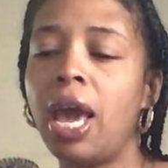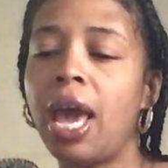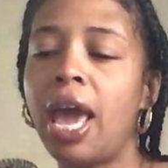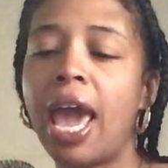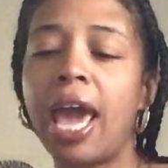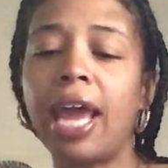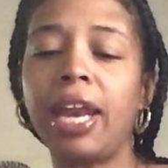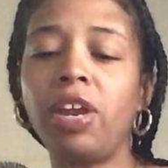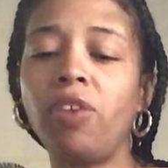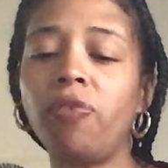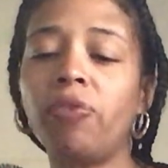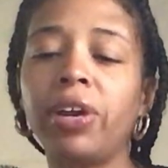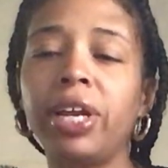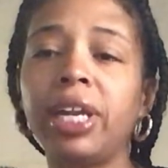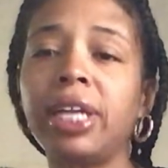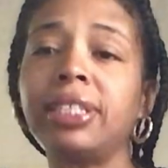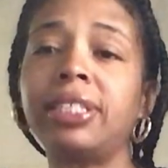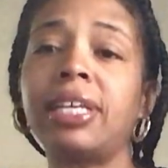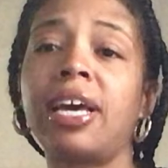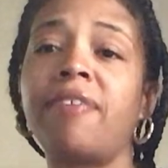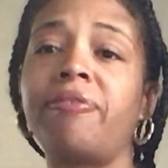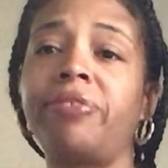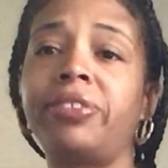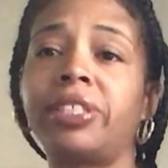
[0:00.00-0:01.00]
any
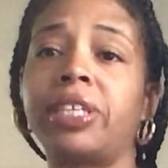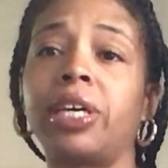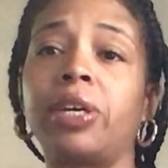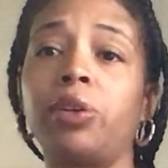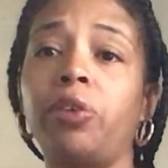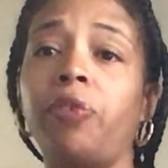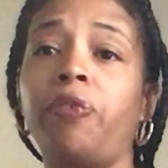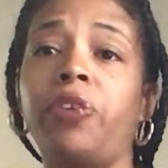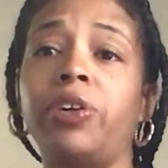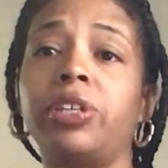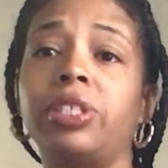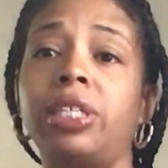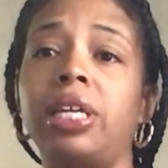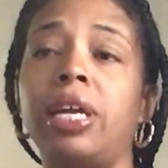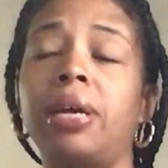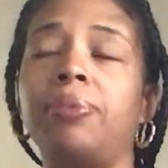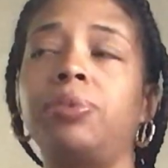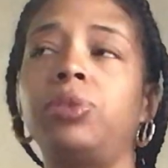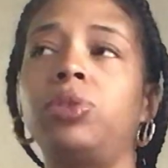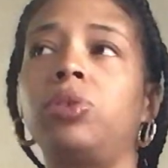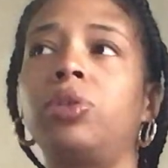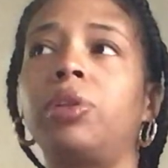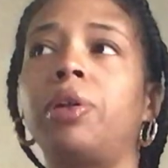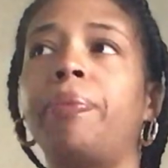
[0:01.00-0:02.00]
readings I have scheduled for today,
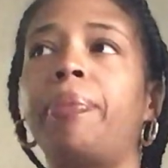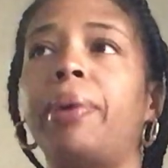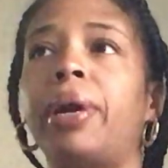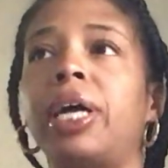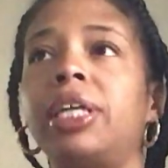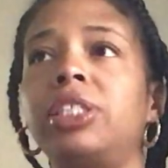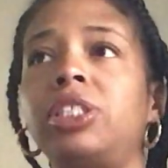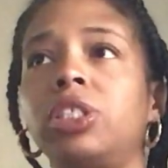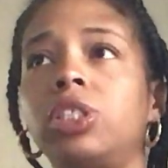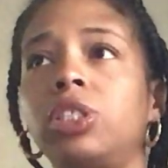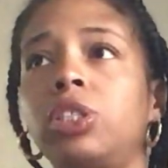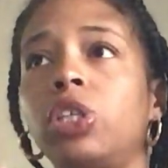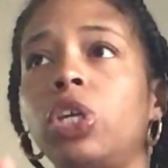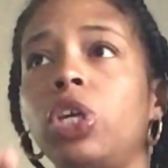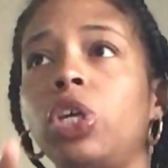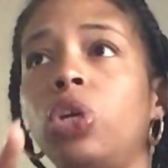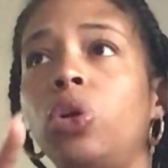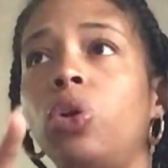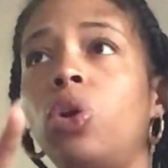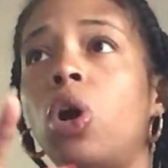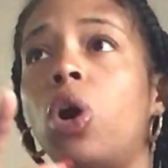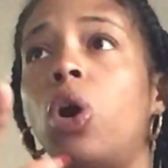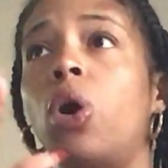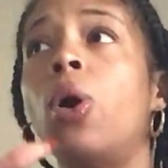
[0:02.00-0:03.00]
I'm doing them. But I just,
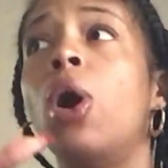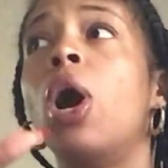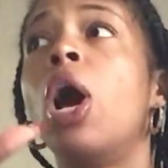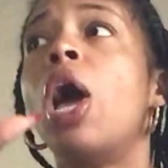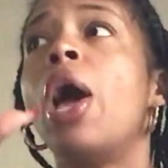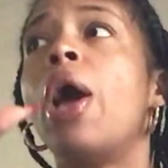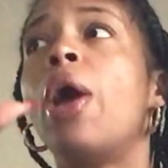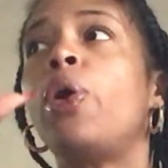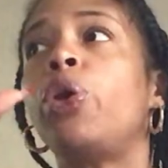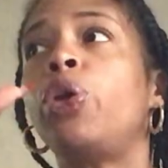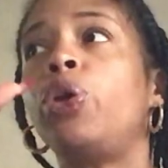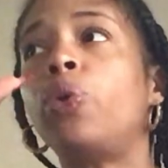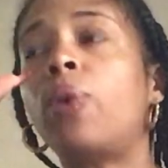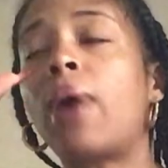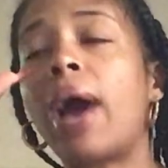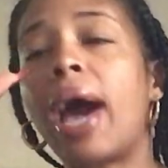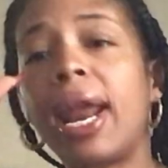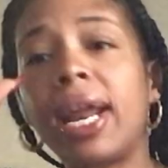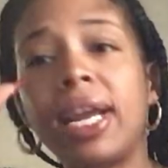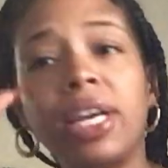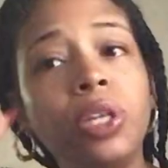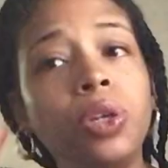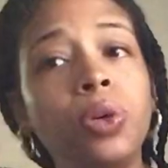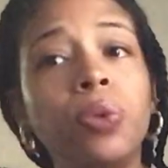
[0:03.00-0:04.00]
you know, you
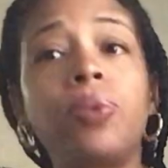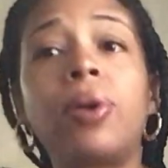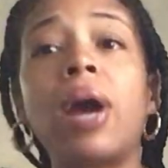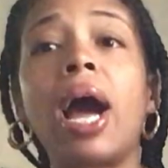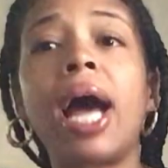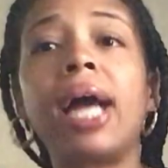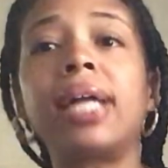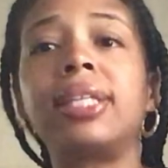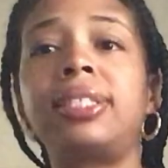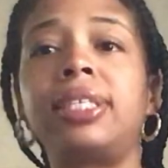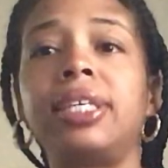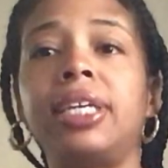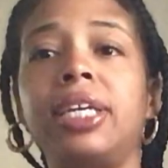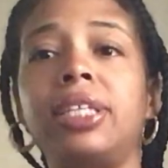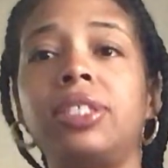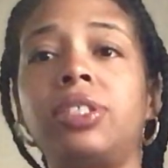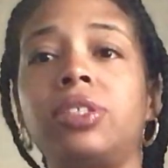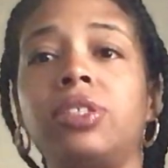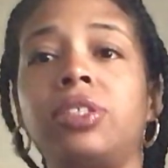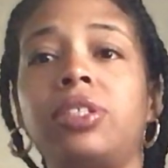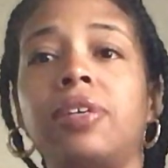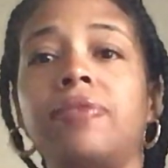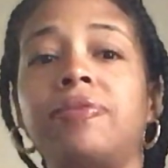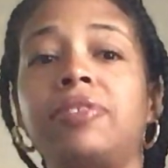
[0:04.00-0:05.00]
got to get
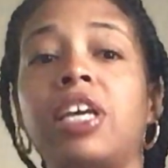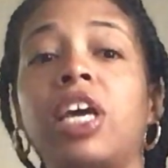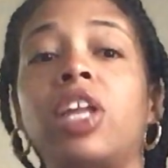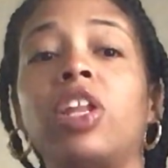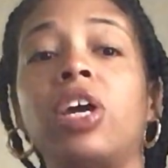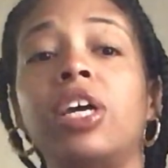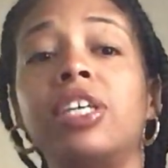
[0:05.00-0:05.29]
yourself together.